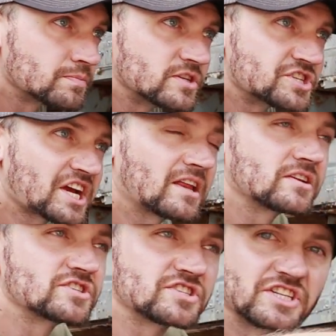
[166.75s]
The
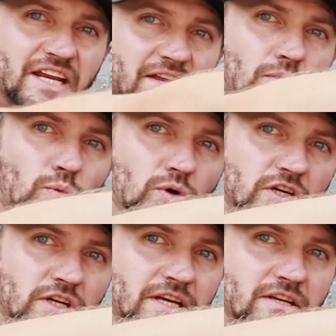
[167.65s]
challenge is getting the
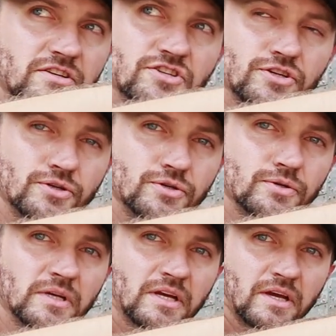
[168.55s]
wood into
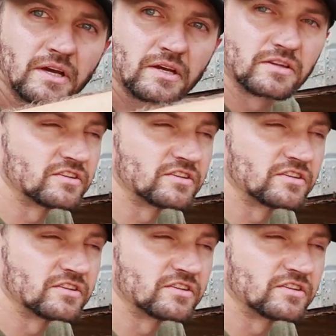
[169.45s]
the